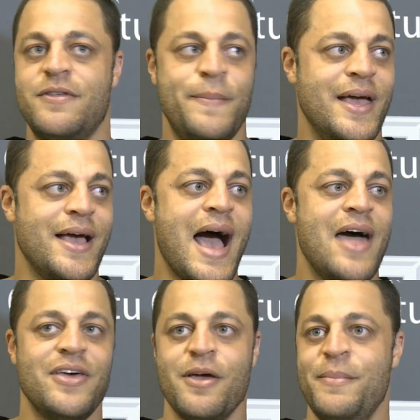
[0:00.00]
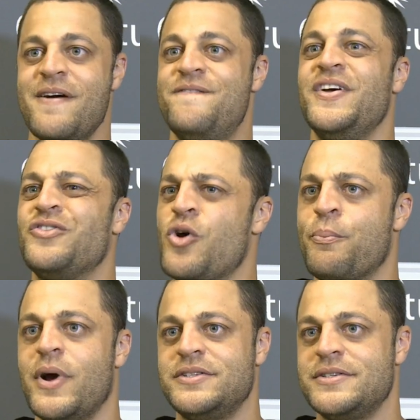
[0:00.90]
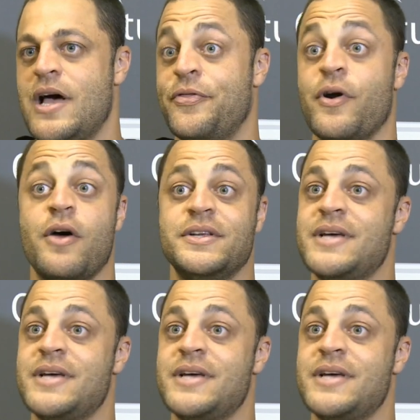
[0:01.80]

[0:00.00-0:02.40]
to be a guy that can be a physical presence out there all the